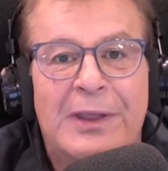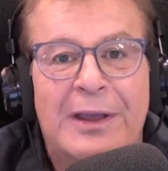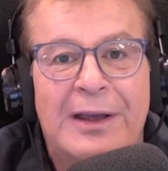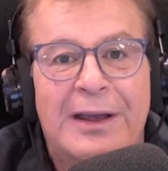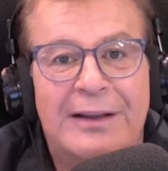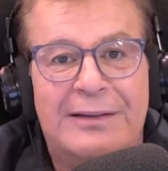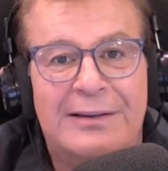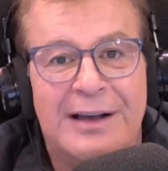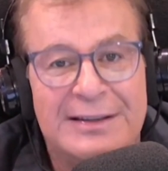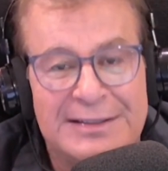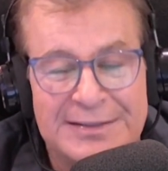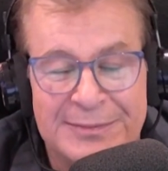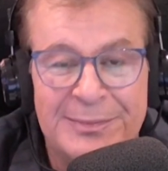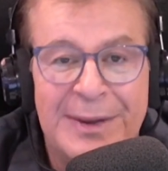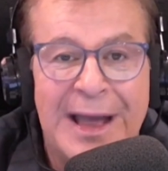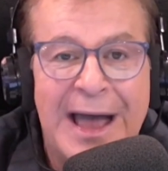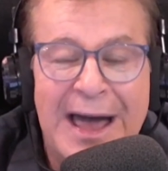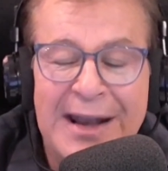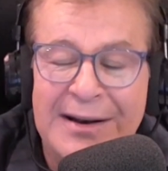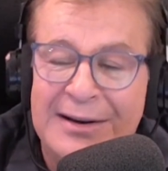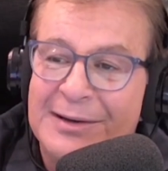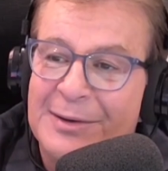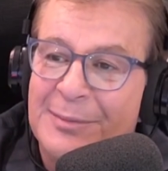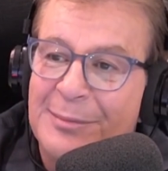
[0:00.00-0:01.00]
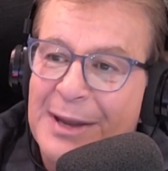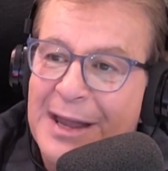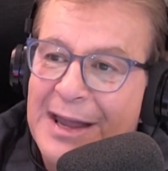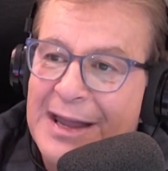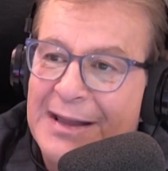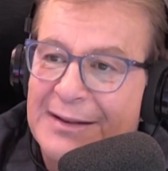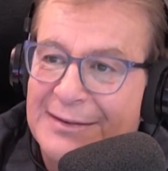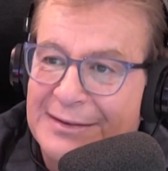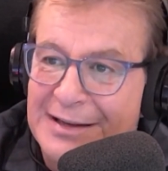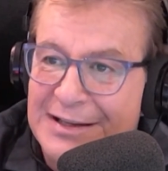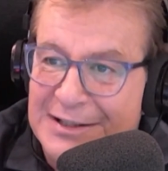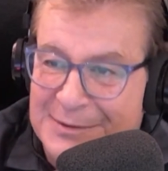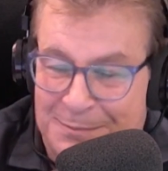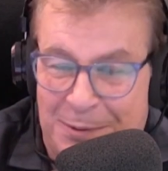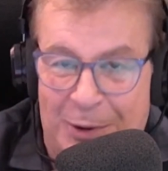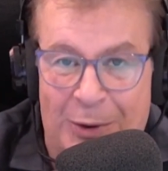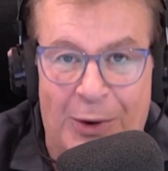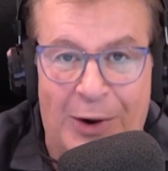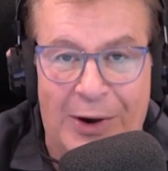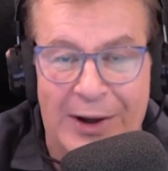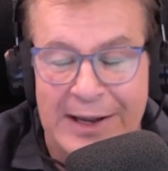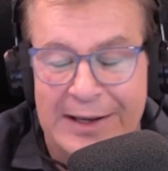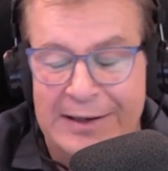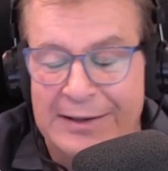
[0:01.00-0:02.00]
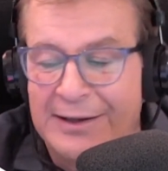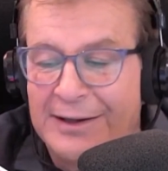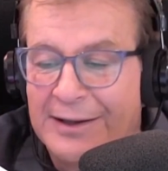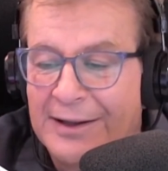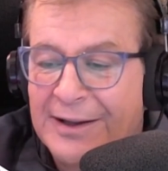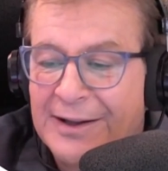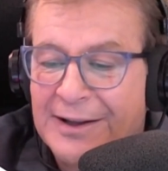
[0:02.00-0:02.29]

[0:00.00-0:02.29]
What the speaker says: It doesn't matter to me at this point.